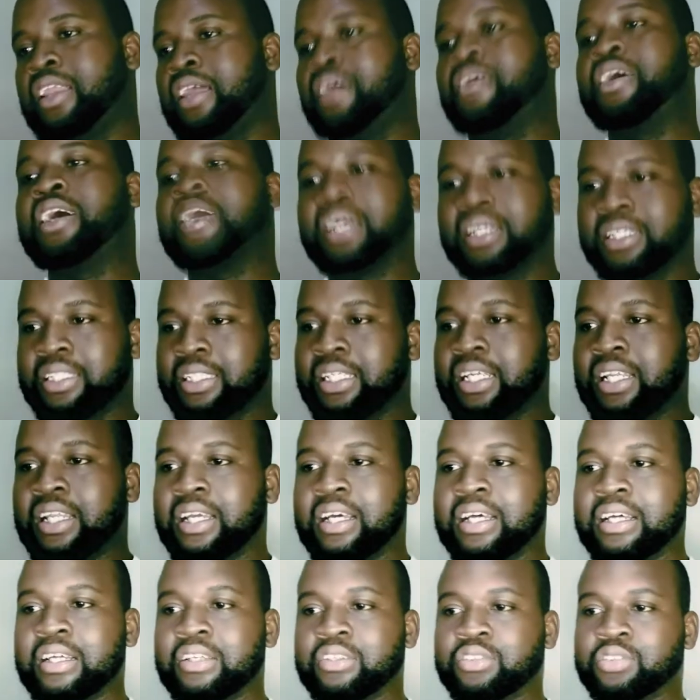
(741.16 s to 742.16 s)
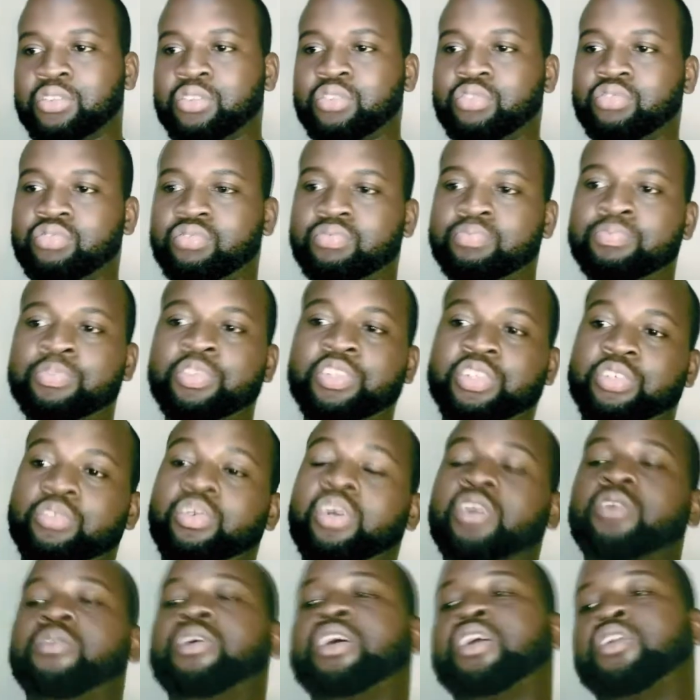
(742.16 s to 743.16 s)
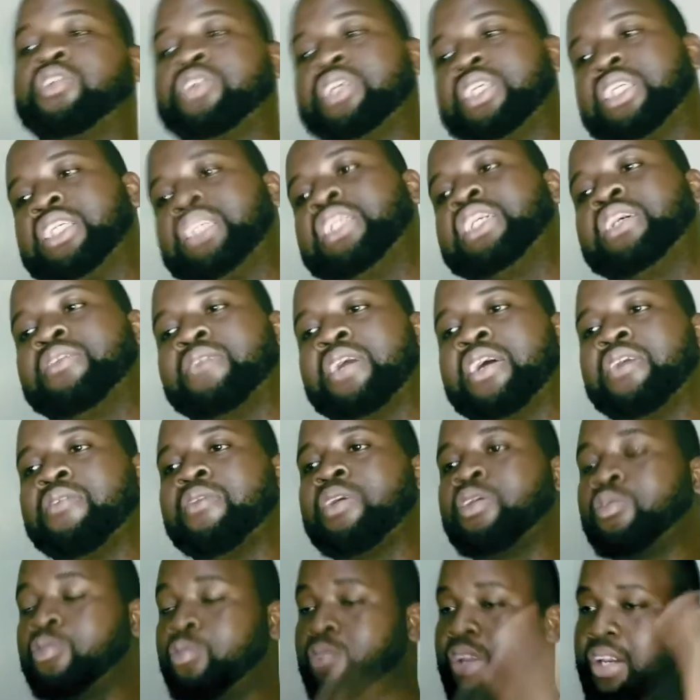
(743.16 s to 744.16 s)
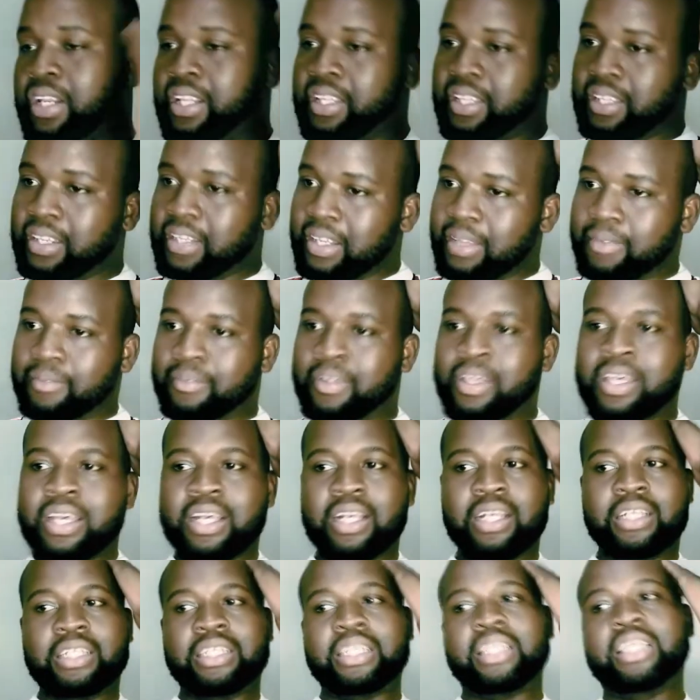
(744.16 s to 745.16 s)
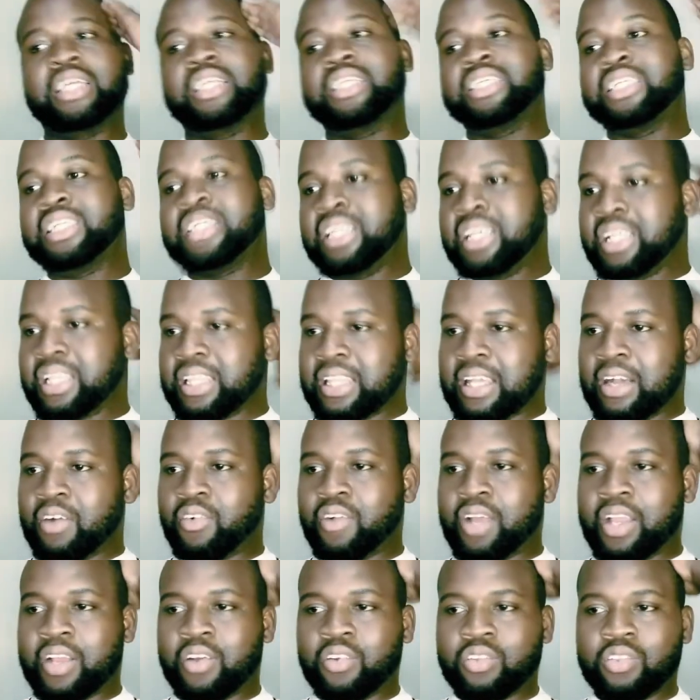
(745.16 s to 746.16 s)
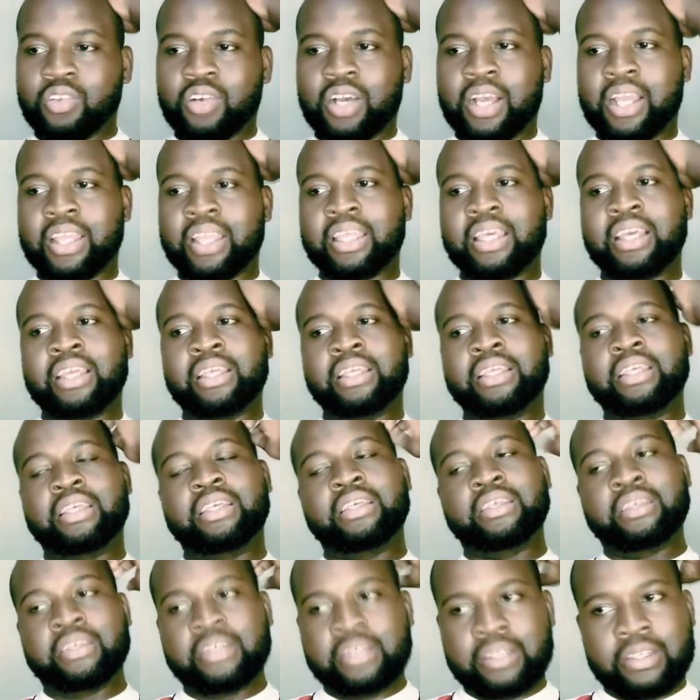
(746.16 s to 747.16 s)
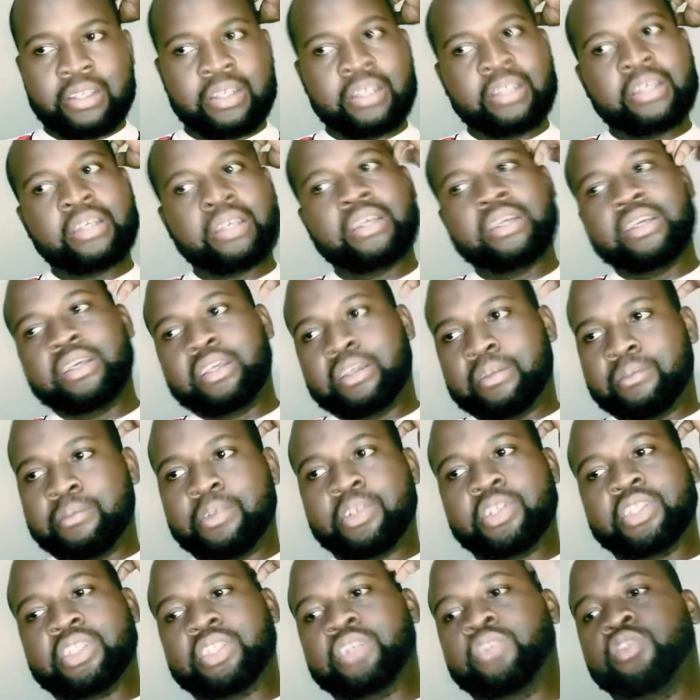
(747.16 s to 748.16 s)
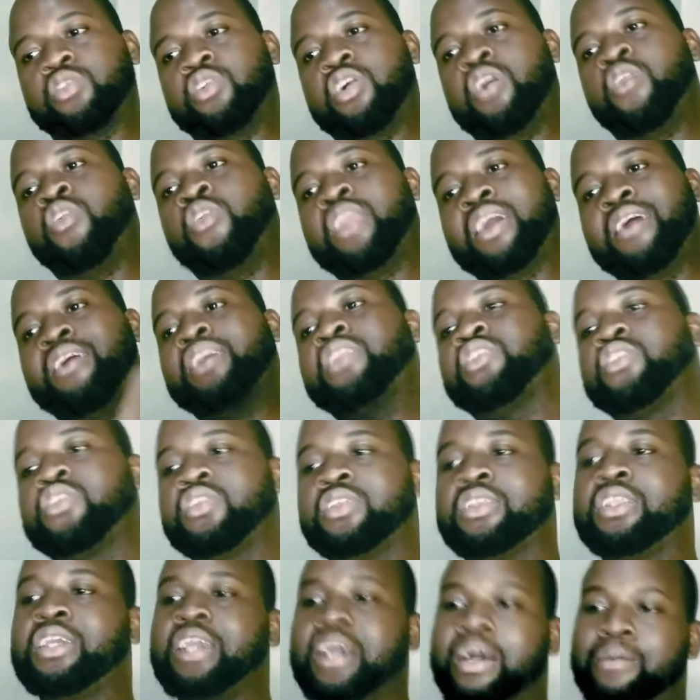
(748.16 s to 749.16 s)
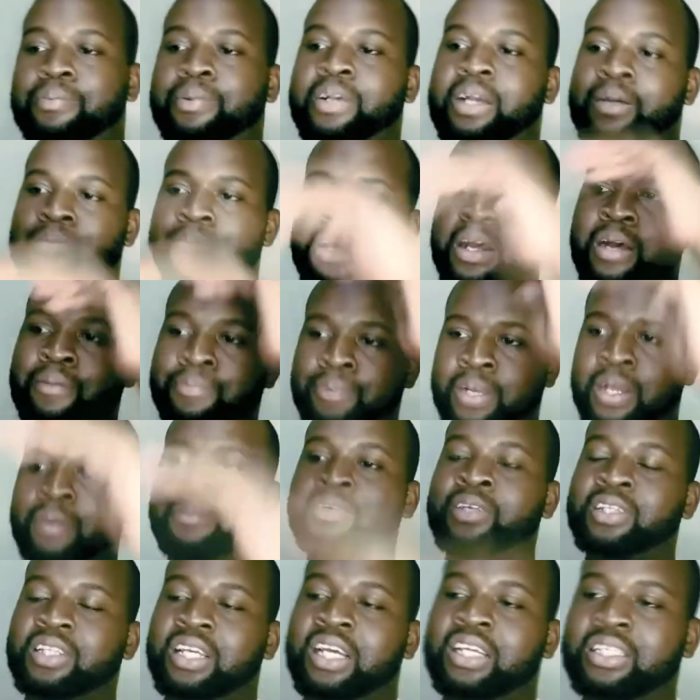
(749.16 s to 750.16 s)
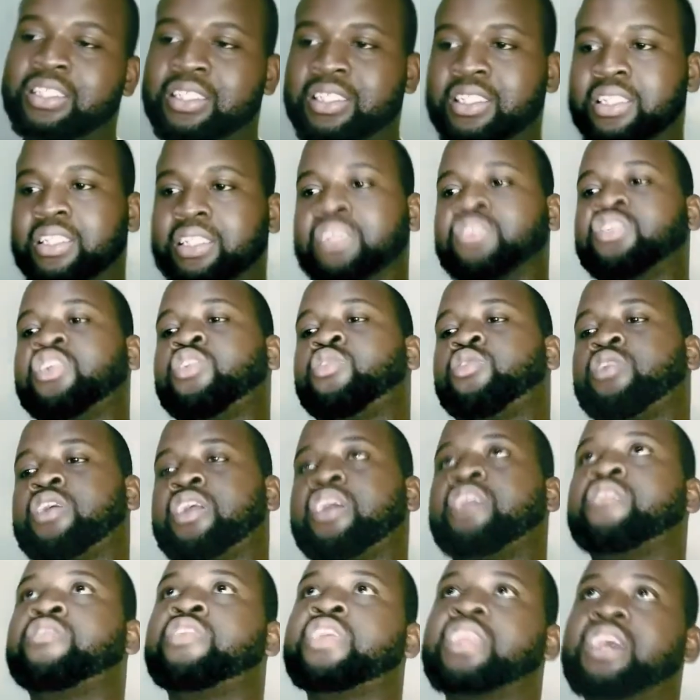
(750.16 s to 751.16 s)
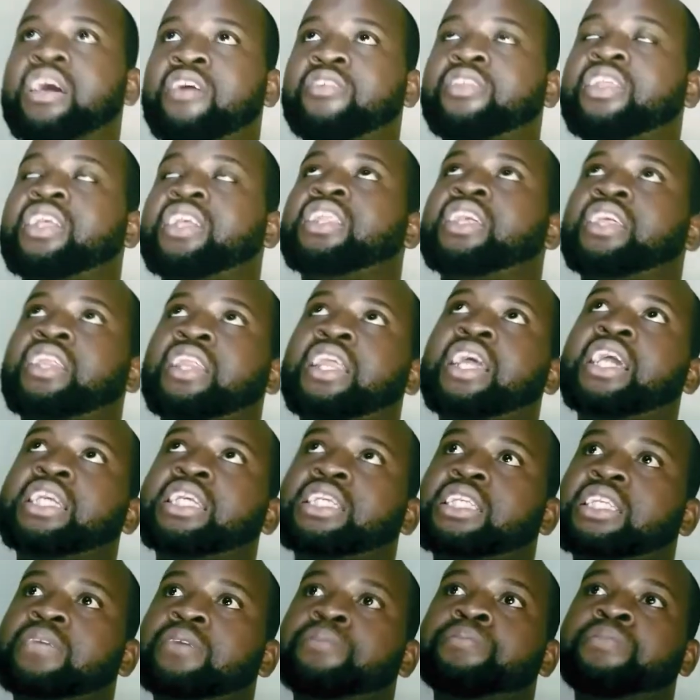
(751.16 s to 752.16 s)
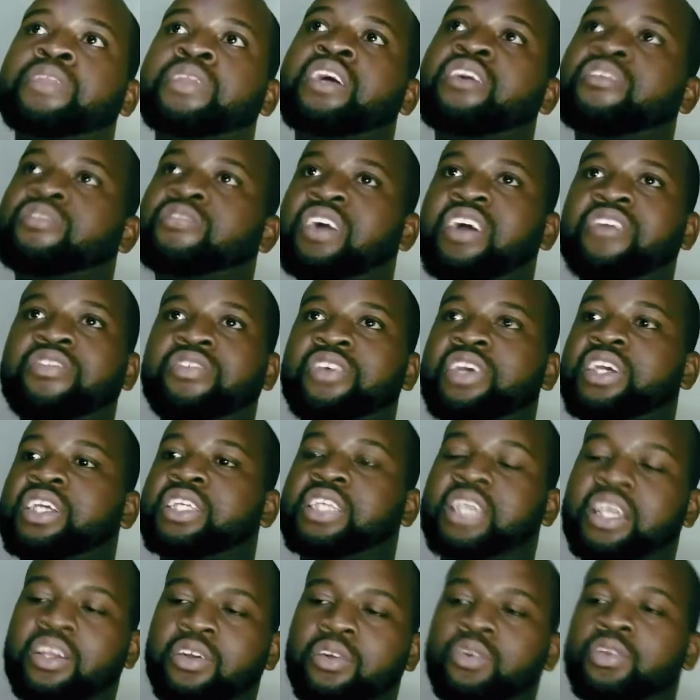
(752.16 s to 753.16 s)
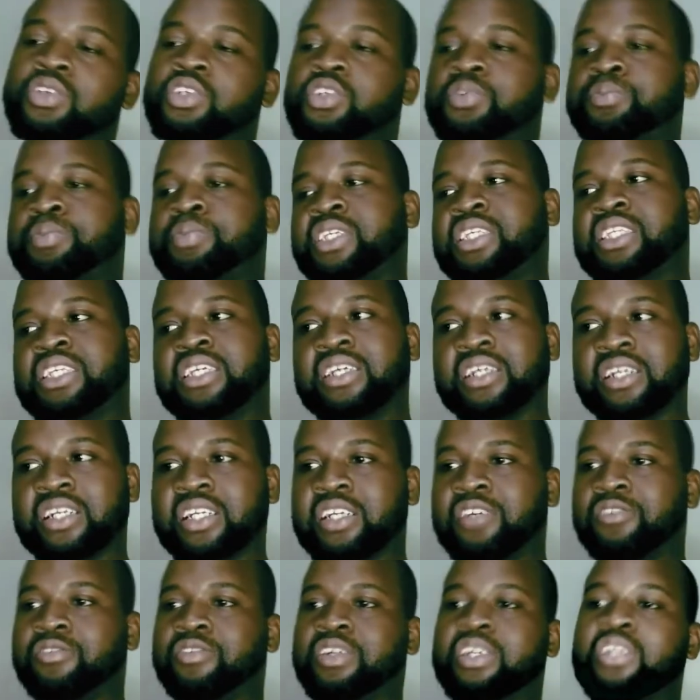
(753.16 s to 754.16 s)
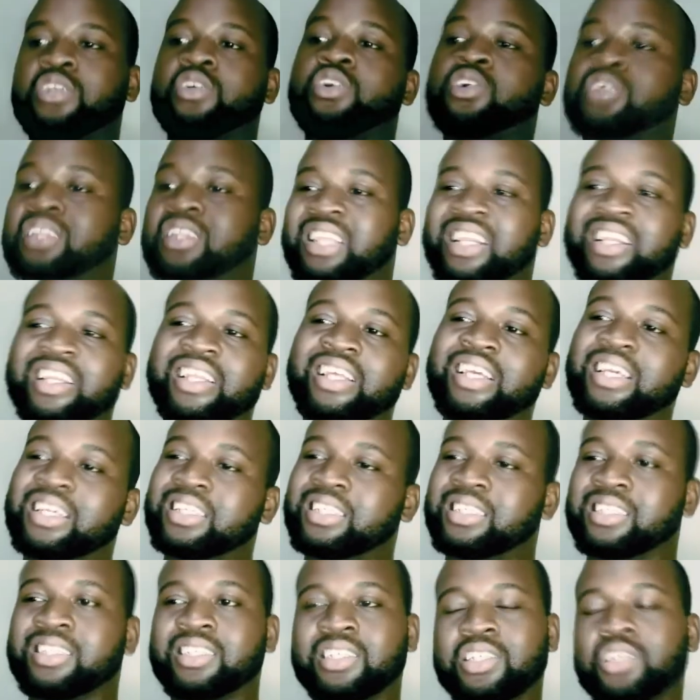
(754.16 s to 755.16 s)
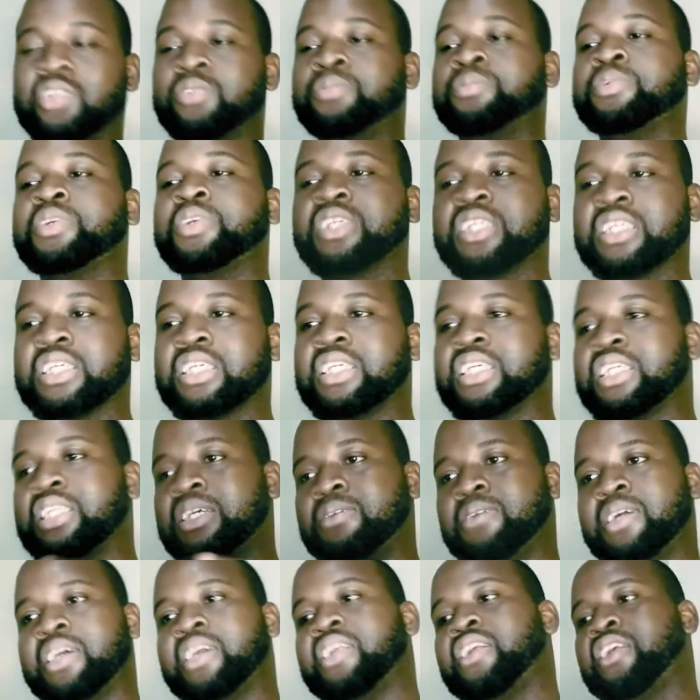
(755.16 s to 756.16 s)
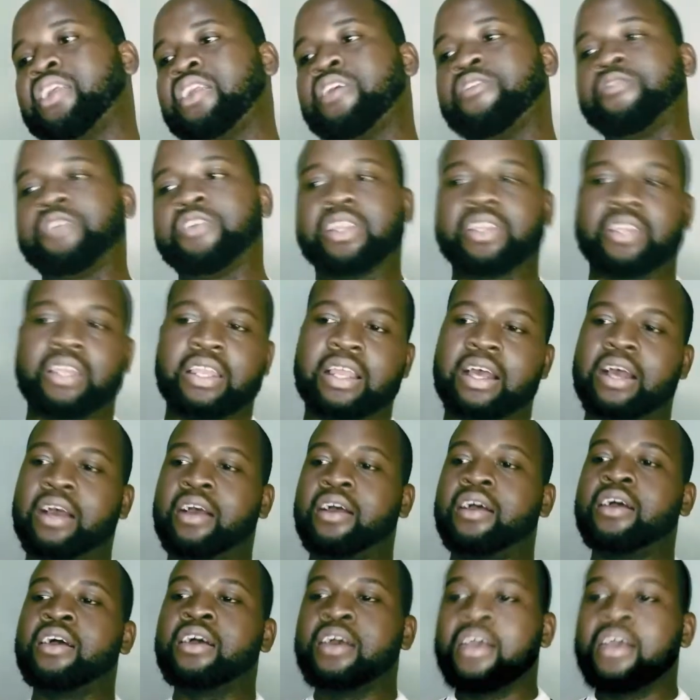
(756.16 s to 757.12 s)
lava nga hi siyela music va lo va nga wu siya va ku rini generation leyi taku a yi ngo to hanya hi music lowu a wu lava ti-upcoming artists leswaku even after the next 5 years are you going to be still relevant or 3 years your music yi ta va yi relevant na